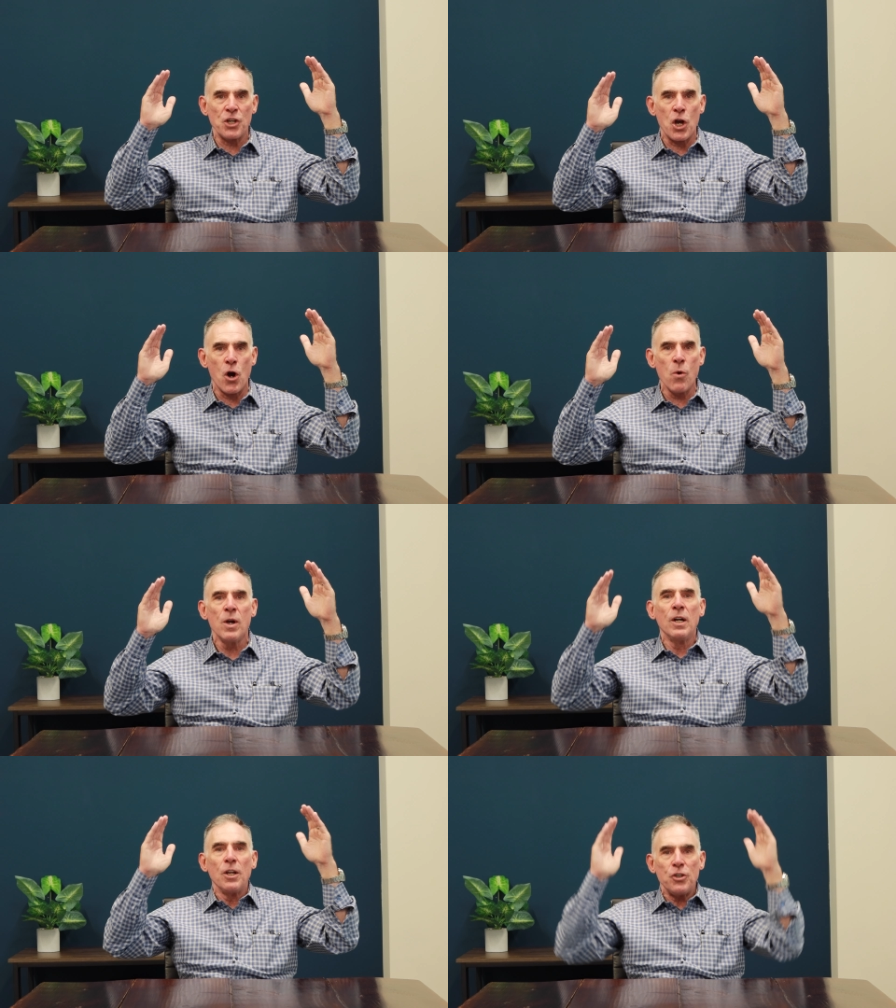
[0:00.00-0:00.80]

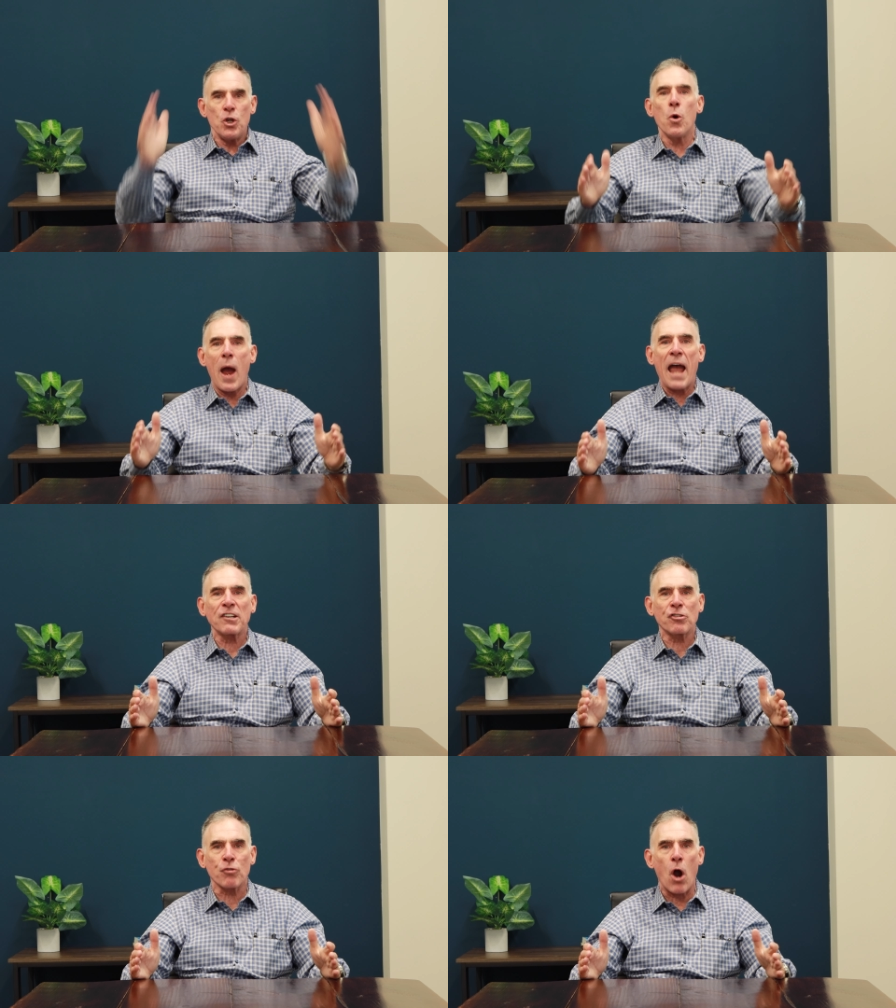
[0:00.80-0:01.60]
you, you
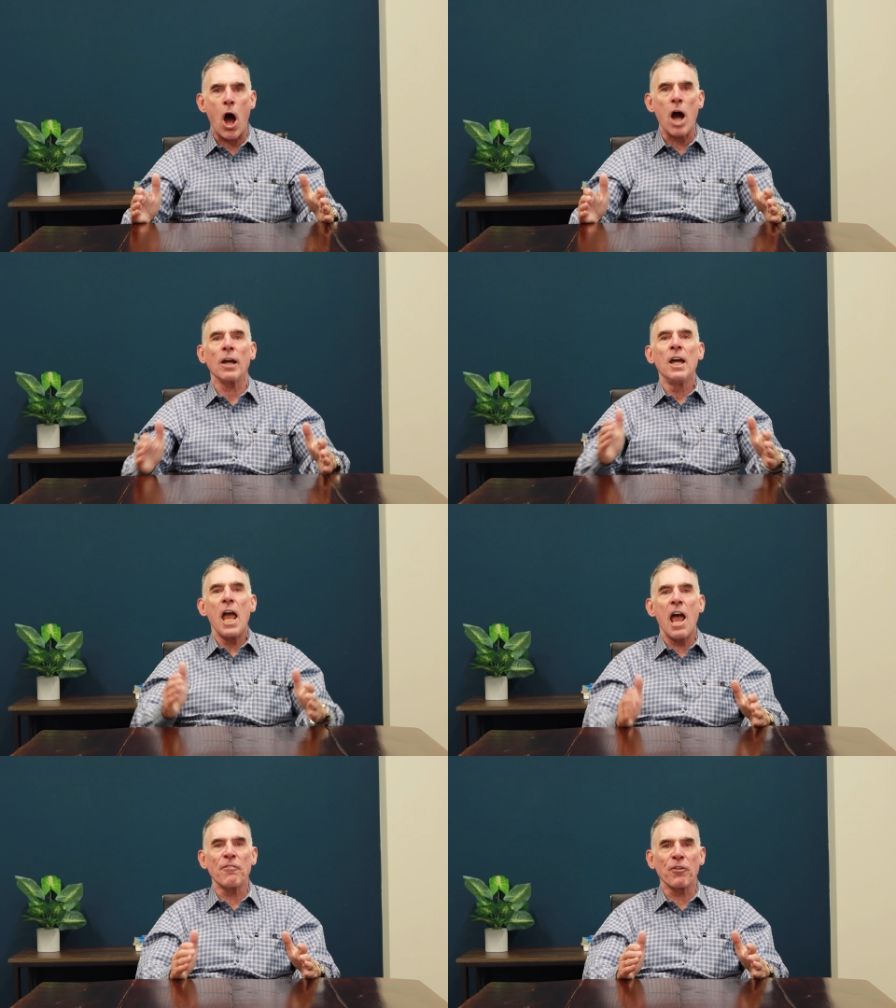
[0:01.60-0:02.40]
act strong
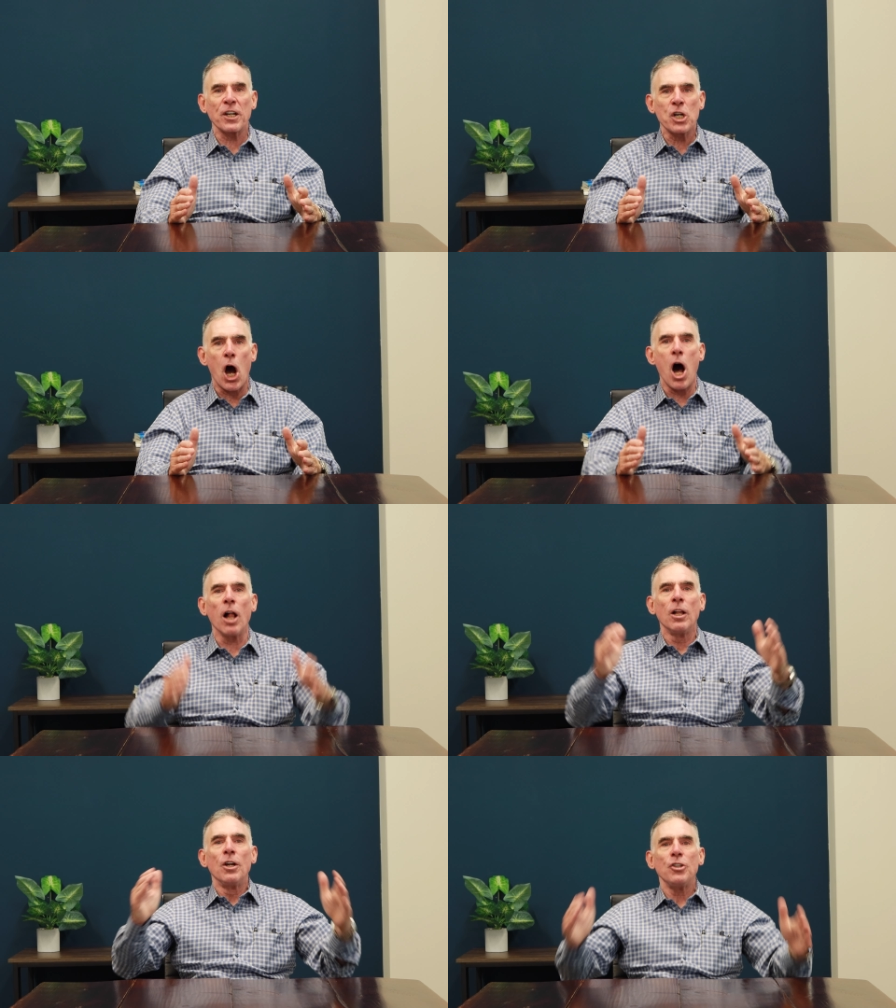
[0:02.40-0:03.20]
every
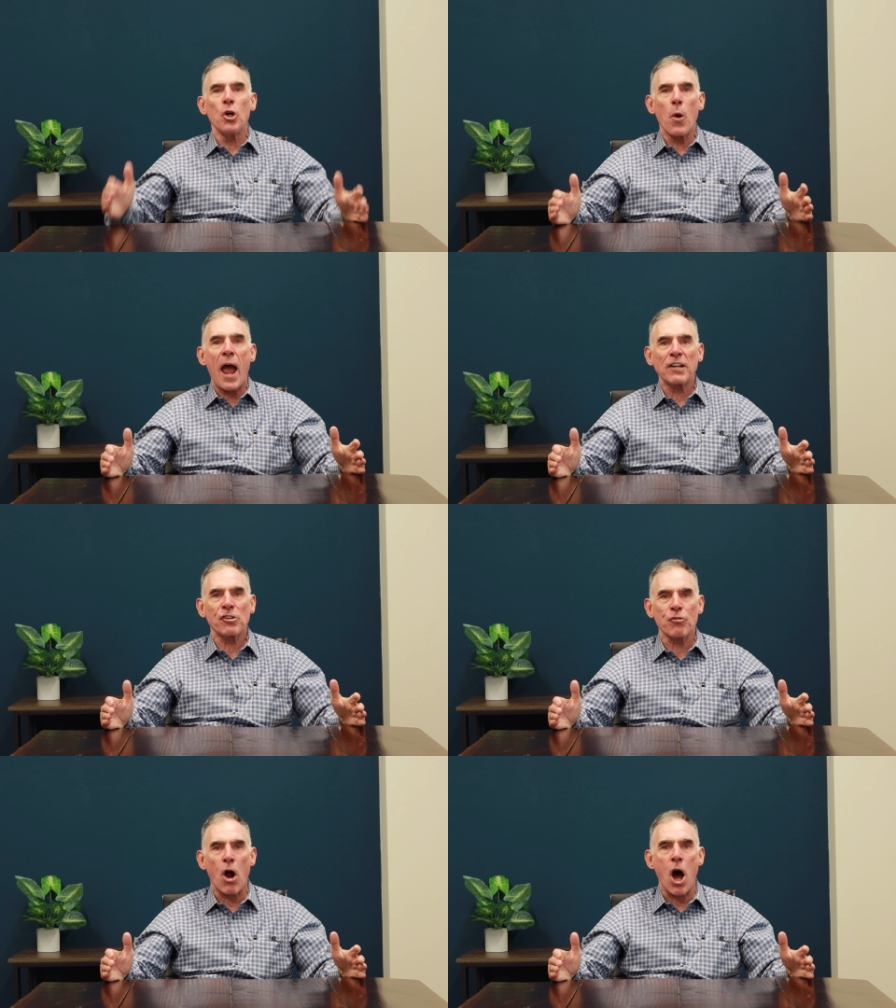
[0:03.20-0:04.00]
call. You act
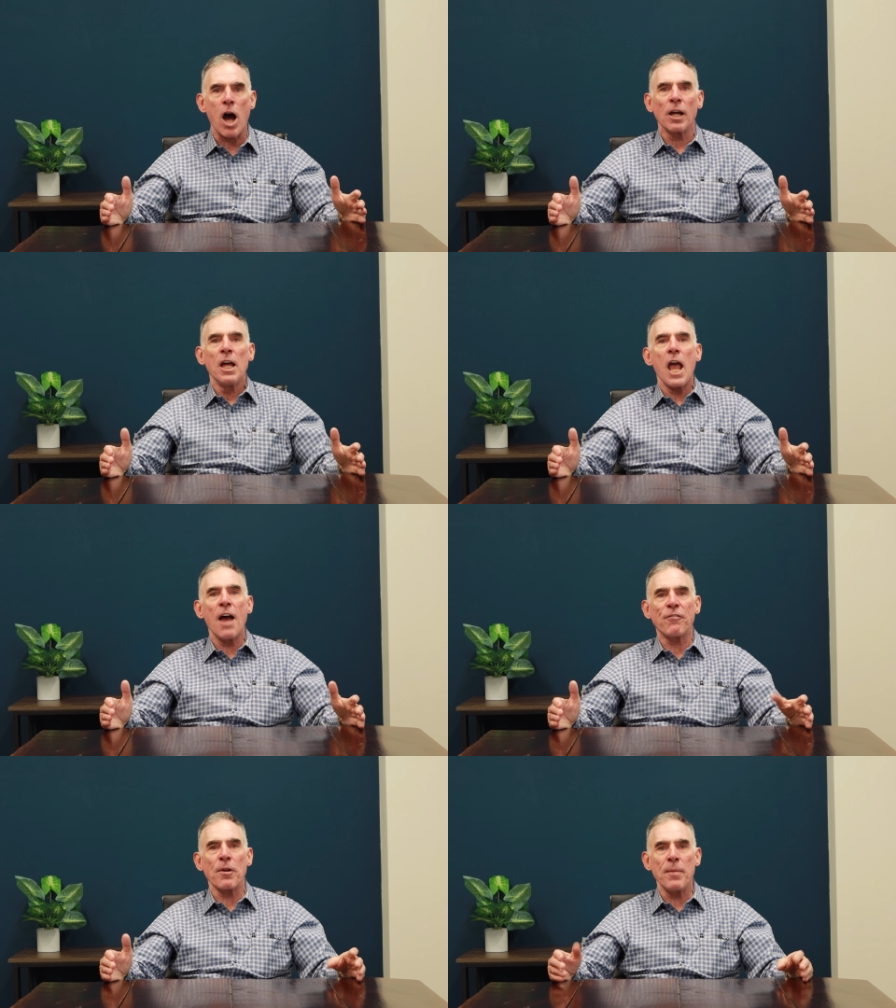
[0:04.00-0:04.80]
strong
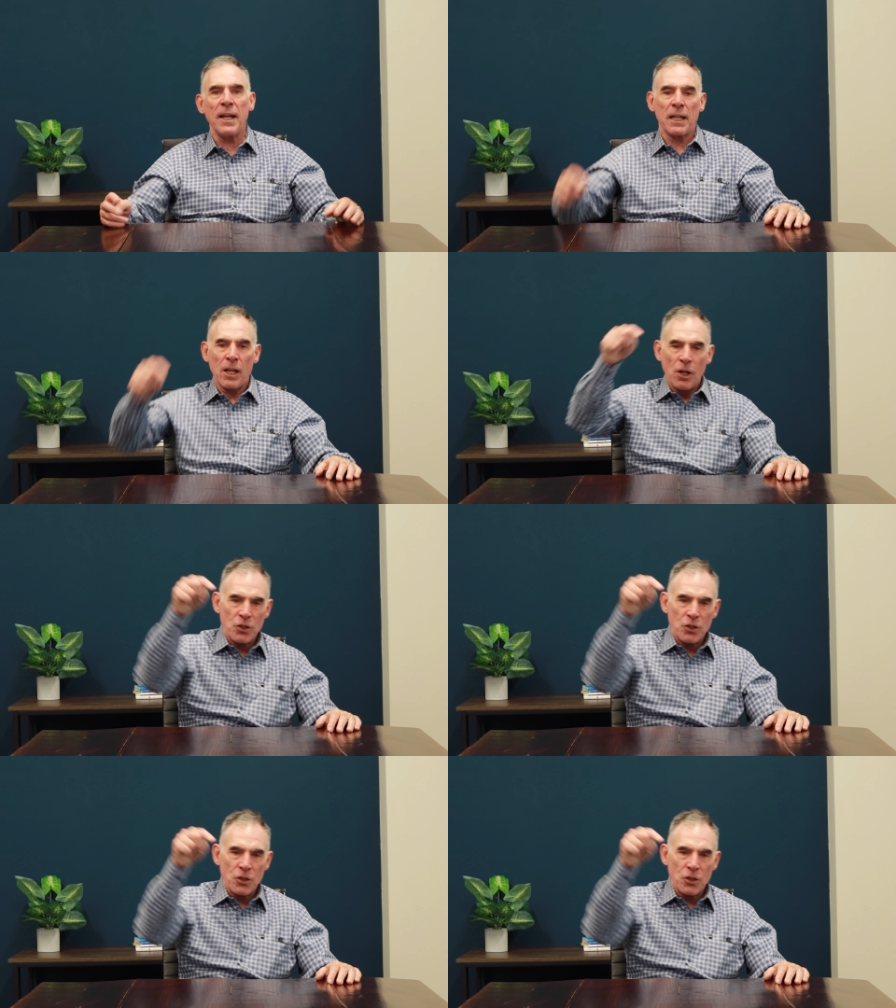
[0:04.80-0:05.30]
every meeting.